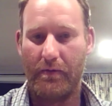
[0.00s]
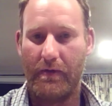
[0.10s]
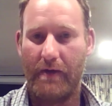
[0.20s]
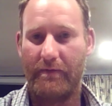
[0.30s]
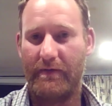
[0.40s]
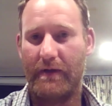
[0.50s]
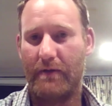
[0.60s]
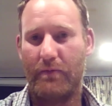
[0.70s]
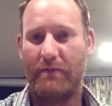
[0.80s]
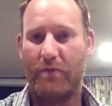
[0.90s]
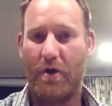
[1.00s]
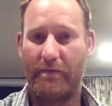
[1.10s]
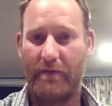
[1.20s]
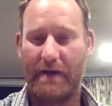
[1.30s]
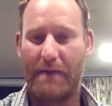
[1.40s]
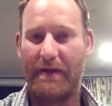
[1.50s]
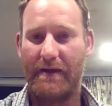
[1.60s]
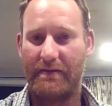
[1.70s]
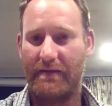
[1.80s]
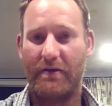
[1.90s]
it went right for a couple of
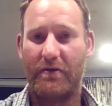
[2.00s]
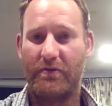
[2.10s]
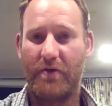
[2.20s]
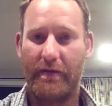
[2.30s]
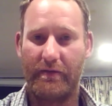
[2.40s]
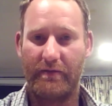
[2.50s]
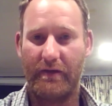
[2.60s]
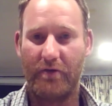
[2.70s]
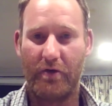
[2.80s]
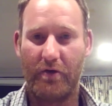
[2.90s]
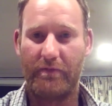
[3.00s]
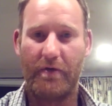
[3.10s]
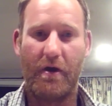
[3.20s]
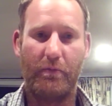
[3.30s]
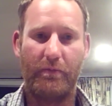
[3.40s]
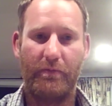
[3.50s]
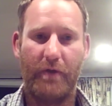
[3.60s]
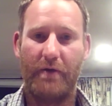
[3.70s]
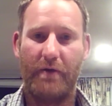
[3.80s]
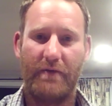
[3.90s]
years and then you decided to set stock it for a whole
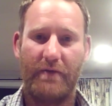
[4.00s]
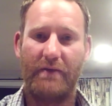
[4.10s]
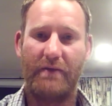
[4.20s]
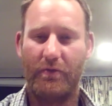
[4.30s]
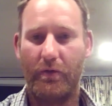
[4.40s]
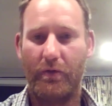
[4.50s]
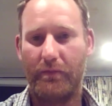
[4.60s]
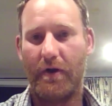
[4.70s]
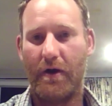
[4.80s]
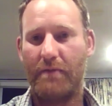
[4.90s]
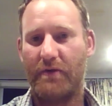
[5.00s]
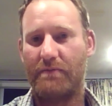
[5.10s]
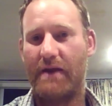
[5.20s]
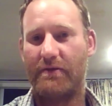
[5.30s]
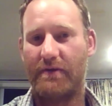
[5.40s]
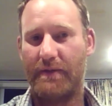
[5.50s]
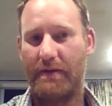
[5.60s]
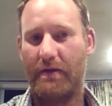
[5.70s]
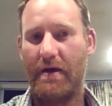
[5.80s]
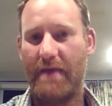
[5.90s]
season, or mismanage it a
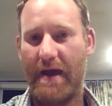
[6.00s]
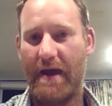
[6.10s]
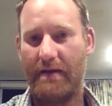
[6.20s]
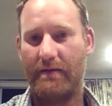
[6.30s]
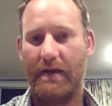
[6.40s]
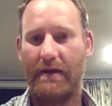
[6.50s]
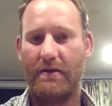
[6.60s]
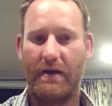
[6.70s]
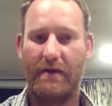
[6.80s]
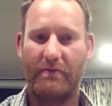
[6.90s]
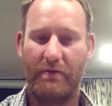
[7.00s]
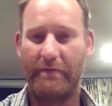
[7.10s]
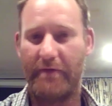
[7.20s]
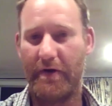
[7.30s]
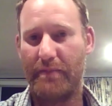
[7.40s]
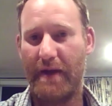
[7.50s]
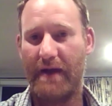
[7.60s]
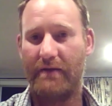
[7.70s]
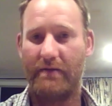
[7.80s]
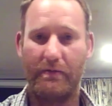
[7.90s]
bit like that, you can easily revert it
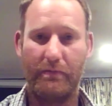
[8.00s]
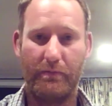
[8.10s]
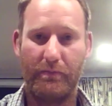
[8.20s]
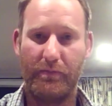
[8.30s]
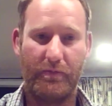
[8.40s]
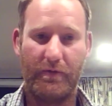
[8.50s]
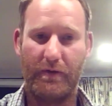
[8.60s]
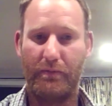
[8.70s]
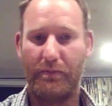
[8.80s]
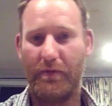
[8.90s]
back to a